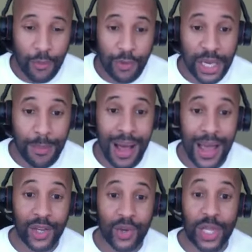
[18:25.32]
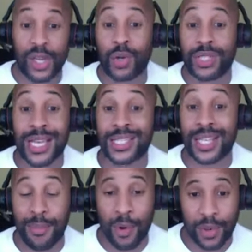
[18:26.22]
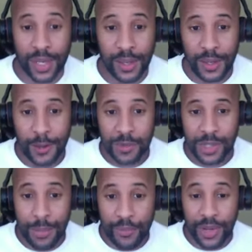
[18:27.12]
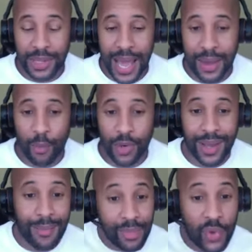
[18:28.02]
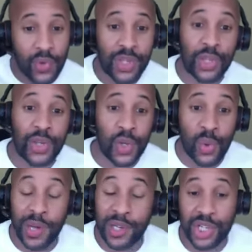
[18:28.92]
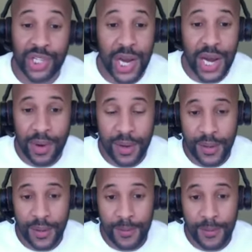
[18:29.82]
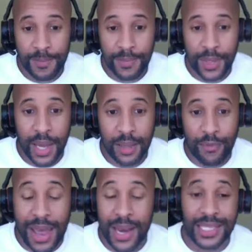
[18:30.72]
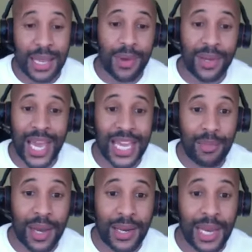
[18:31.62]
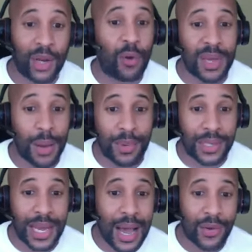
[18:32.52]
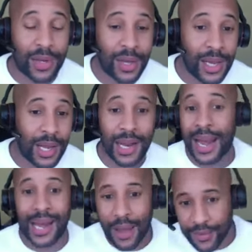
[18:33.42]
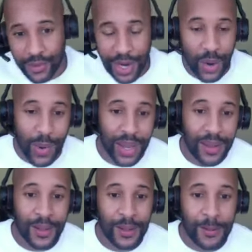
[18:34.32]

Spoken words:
Think about in your testimony something that was amusing to you, and just share it. Yeah, the fact that someone came in and they looked me up and down and left straight away,